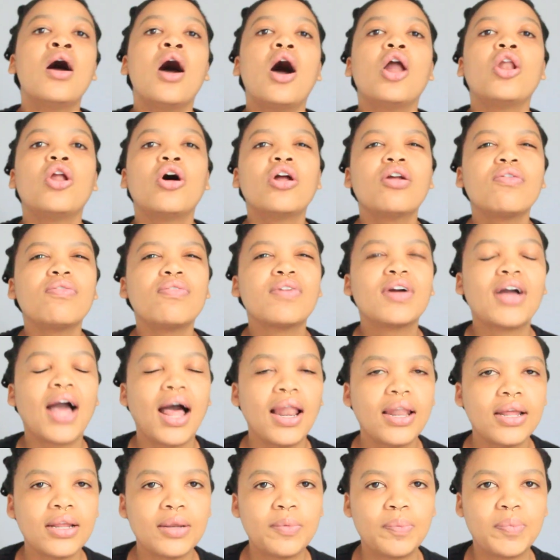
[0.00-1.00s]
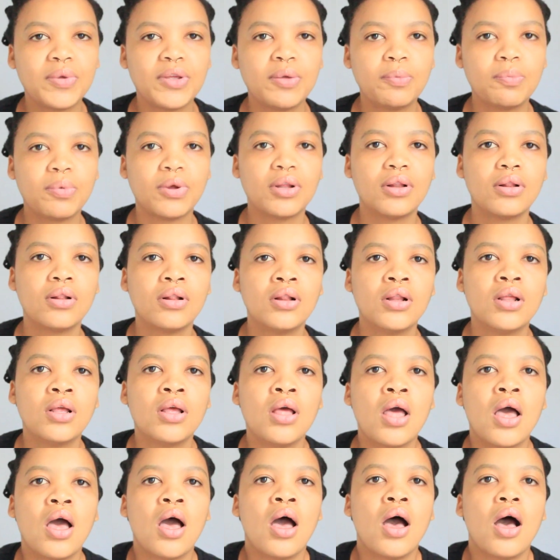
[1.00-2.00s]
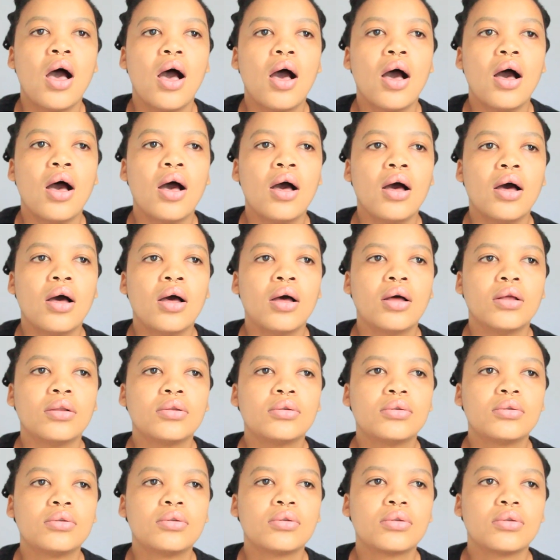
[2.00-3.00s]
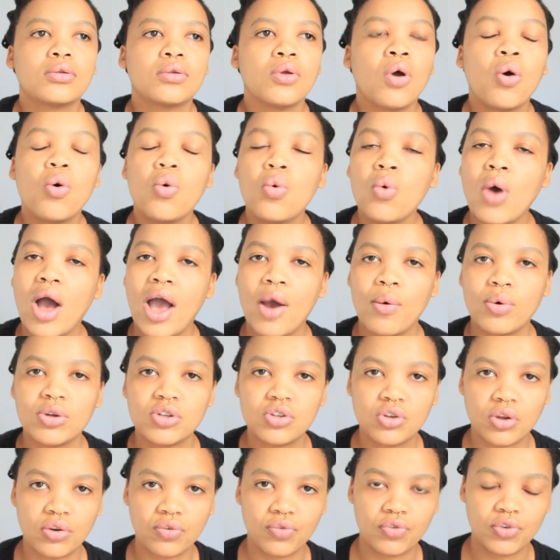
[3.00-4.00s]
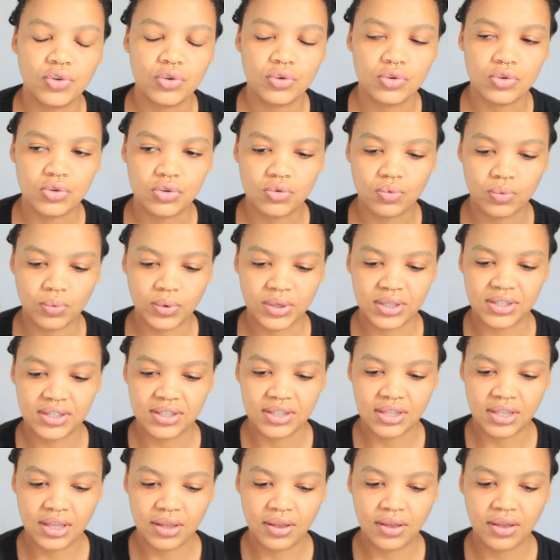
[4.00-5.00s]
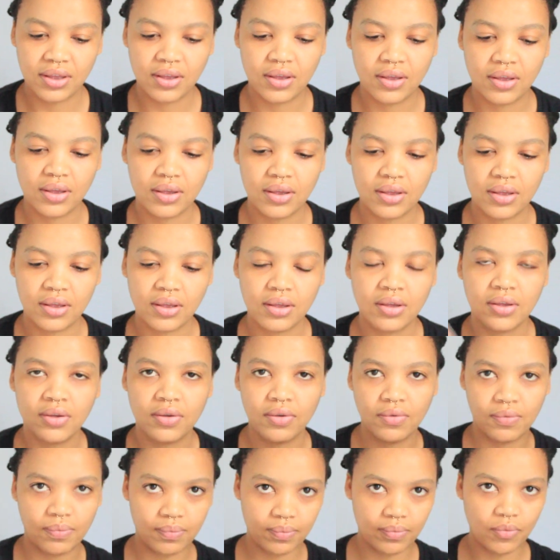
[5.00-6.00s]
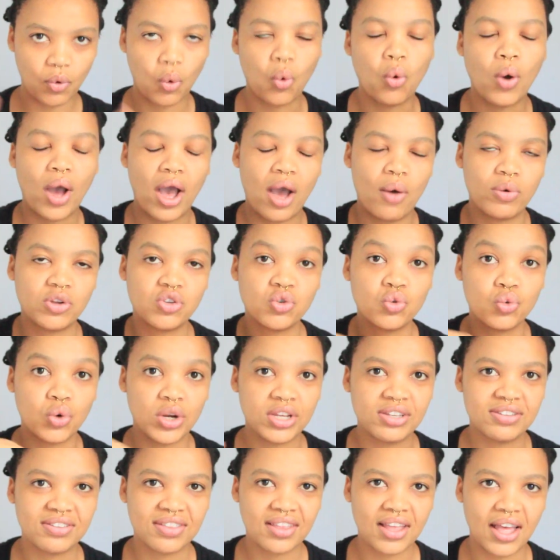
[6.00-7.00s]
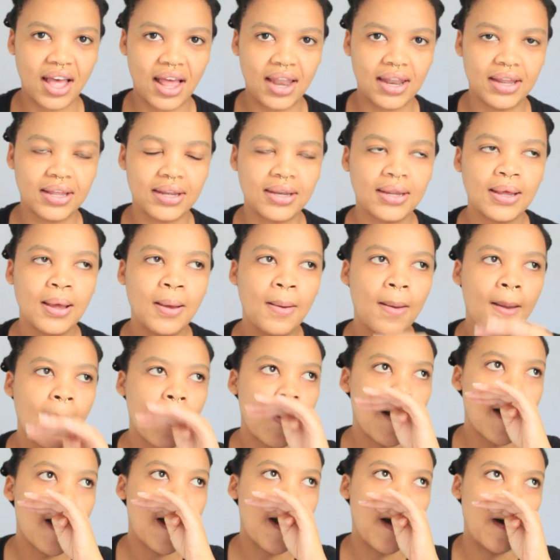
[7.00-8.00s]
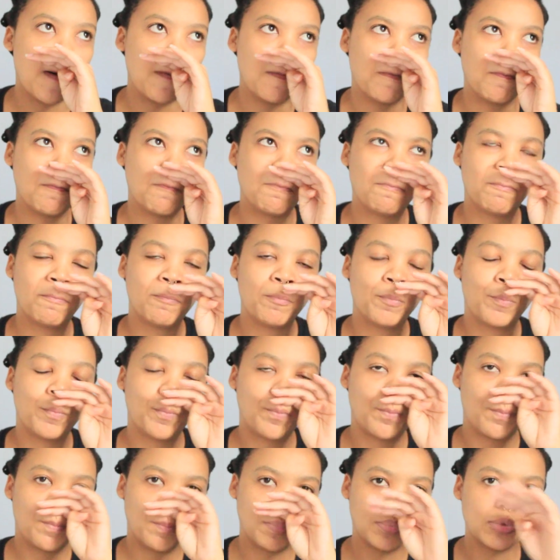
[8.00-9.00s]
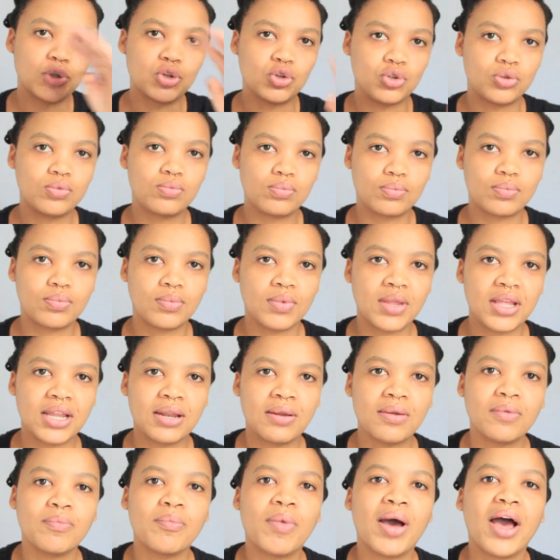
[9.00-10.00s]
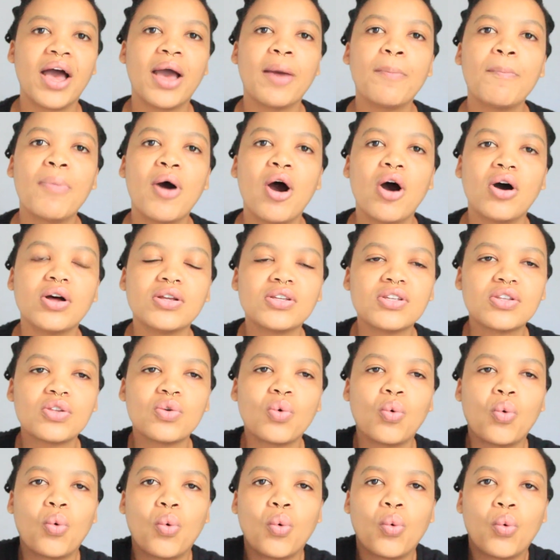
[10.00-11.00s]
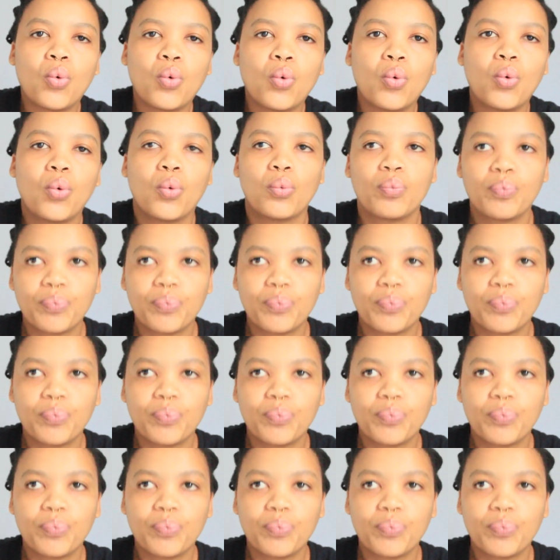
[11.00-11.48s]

A lot of colored people uh, who I was confused with or I was raised colored um, in my past or